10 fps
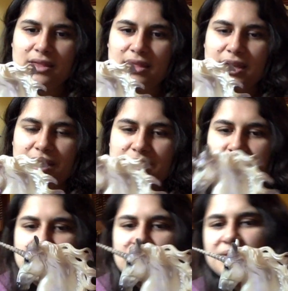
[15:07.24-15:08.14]
because I
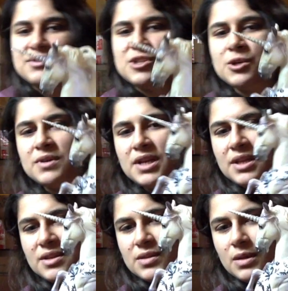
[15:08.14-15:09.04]
don't think I've shown
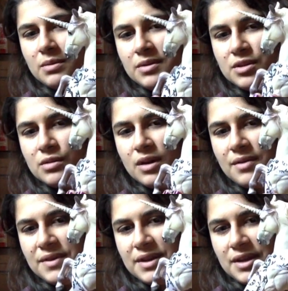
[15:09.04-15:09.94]
this ribbon too
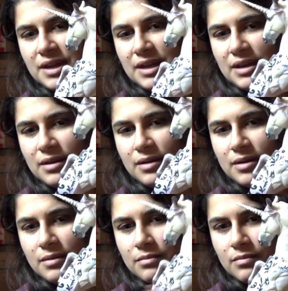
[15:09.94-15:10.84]
often,
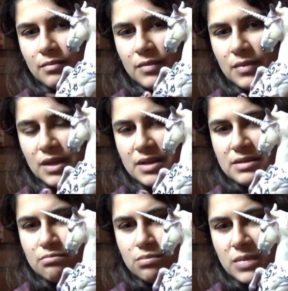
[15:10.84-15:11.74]
because
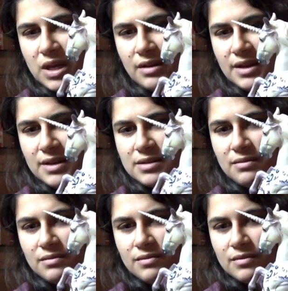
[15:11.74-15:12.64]
yeah, it's
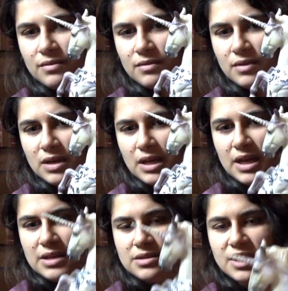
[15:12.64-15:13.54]
not
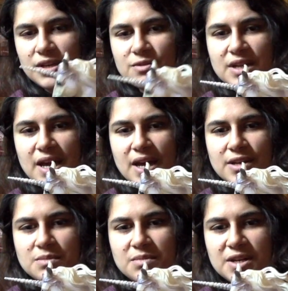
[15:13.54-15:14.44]
used
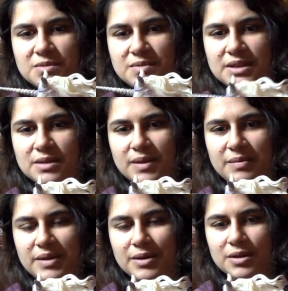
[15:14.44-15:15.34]
as much basically
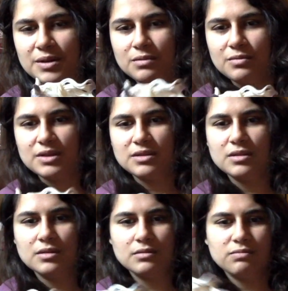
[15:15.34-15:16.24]
beyond what
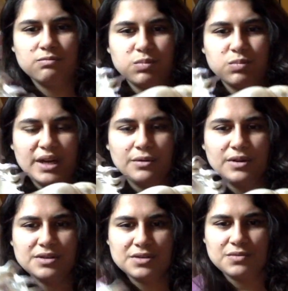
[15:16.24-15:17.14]
the
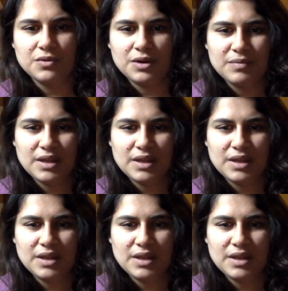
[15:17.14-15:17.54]
categories it's for.